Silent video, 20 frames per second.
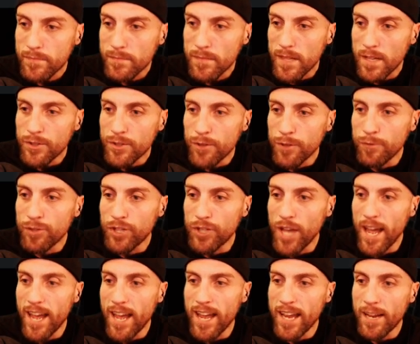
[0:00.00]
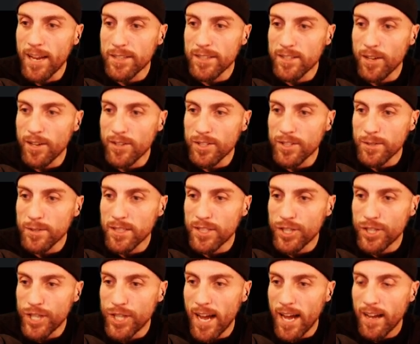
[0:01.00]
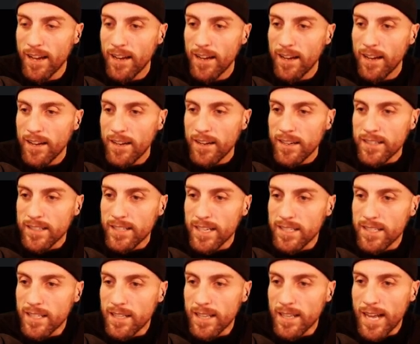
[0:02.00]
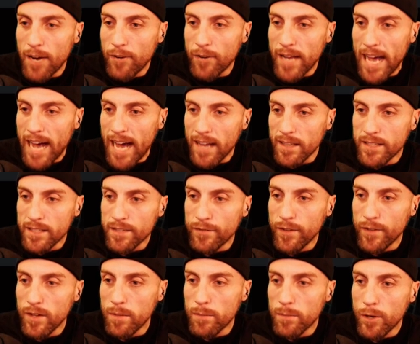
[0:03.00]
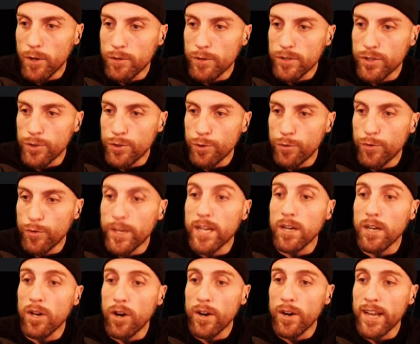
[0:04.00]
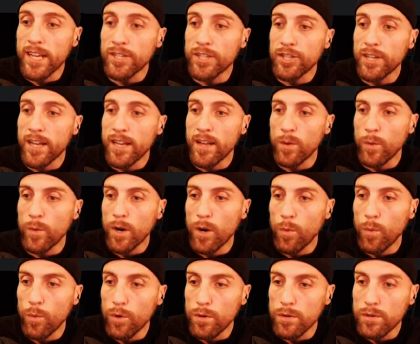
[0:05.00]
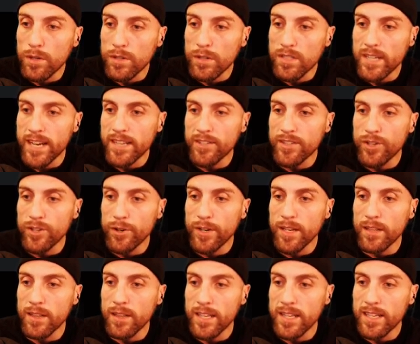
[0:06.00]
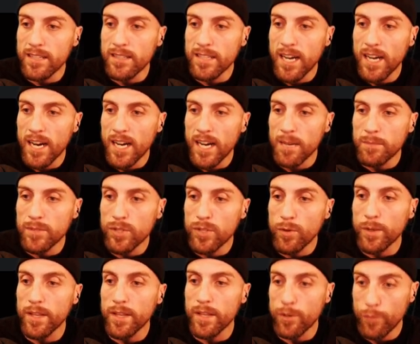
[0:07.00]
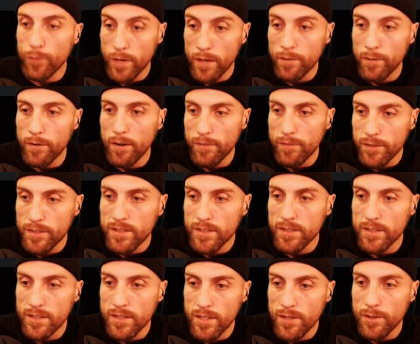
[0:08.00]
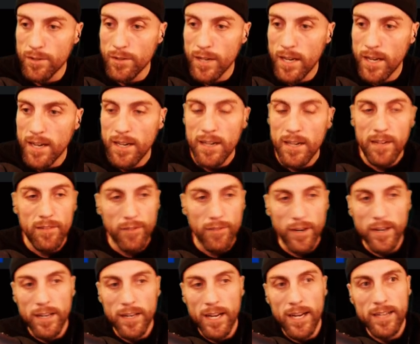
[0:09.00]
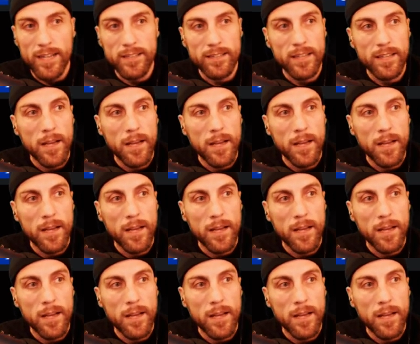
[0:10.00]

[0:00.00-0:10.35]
Touche is also in the chat. Says Cloud Atlas film goes through reincarnation and what our world looks like during these times. Soylent Green references too. Very nice.